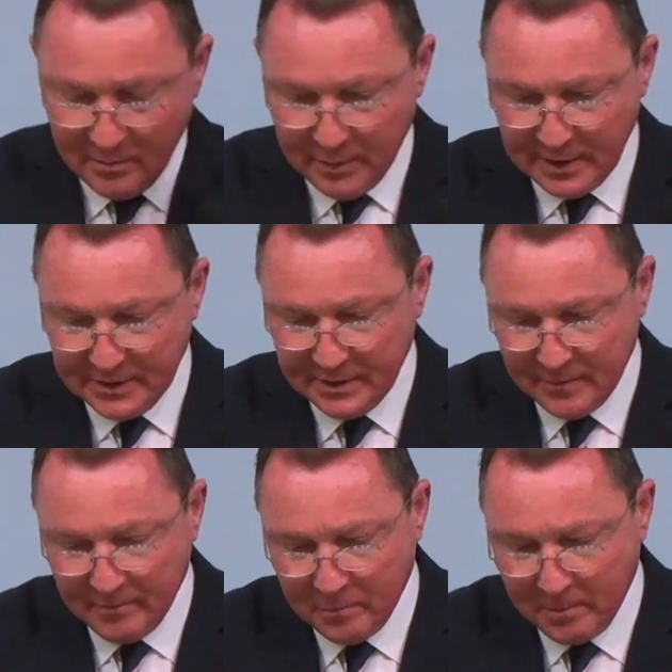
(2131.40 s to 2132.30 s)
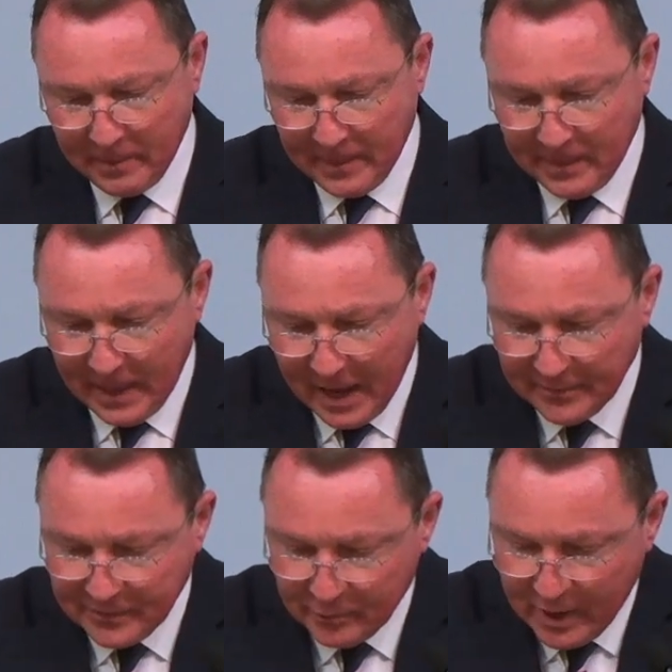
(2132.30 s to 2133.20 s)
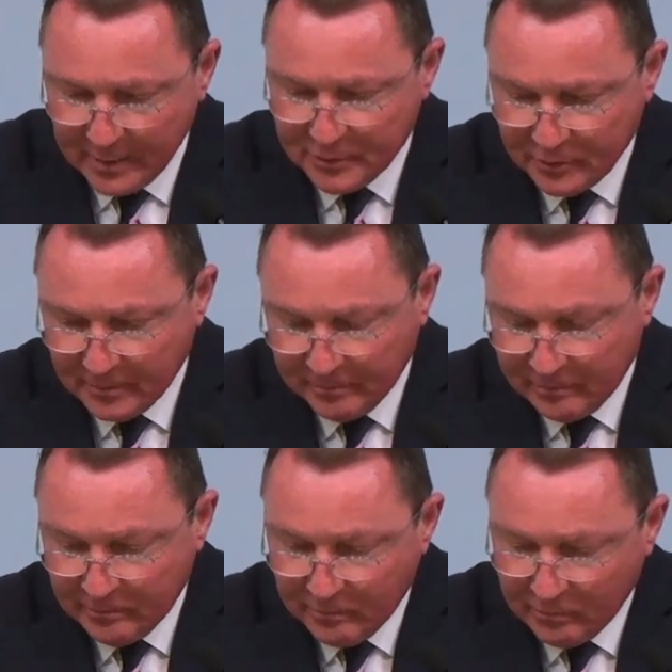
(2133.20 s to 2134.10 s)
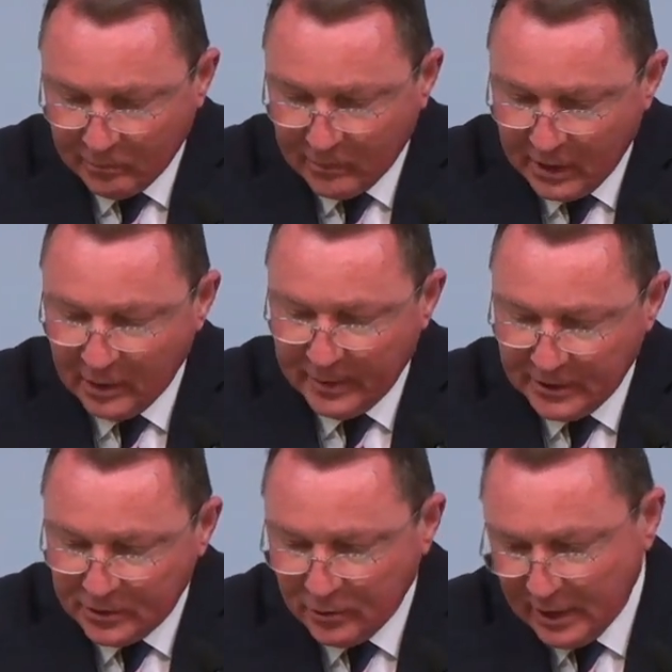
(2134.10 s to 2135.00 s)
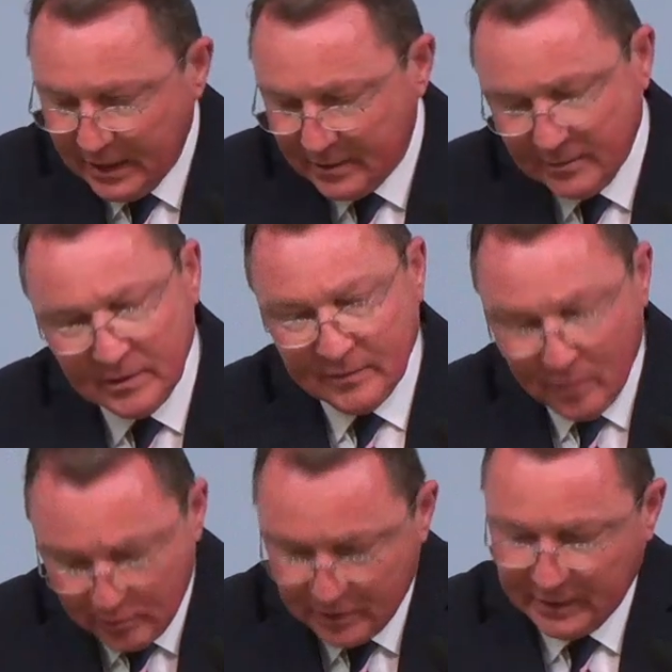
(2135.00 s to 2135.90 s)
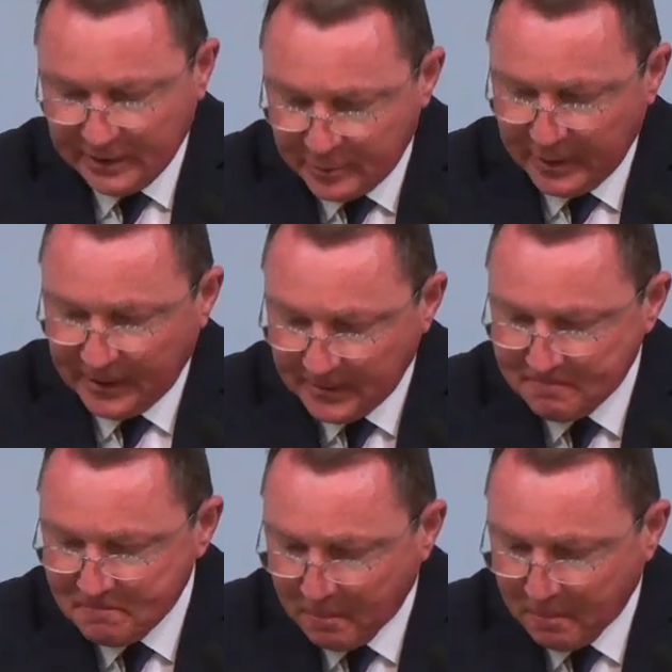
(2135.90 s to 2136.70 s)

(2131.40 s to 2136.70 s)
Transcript: But um, after the rapture, it'll be too late, devotionally speaking,